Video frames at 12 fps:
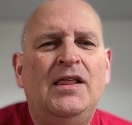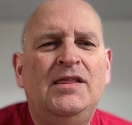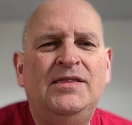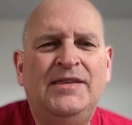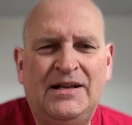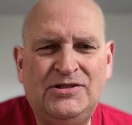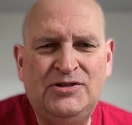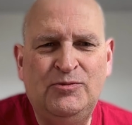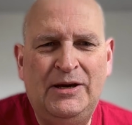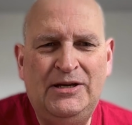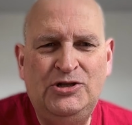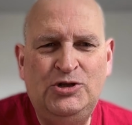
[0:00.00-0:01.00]
That's the
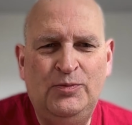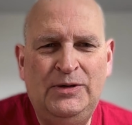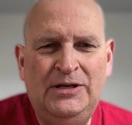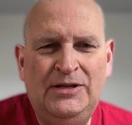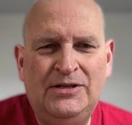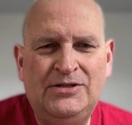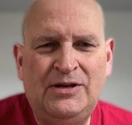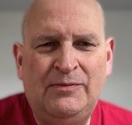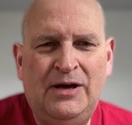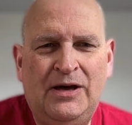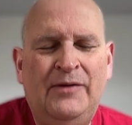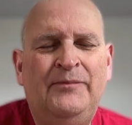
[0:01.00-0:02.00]
way it should be in the
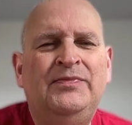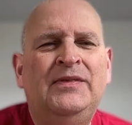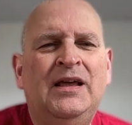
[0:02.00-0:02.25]
summer.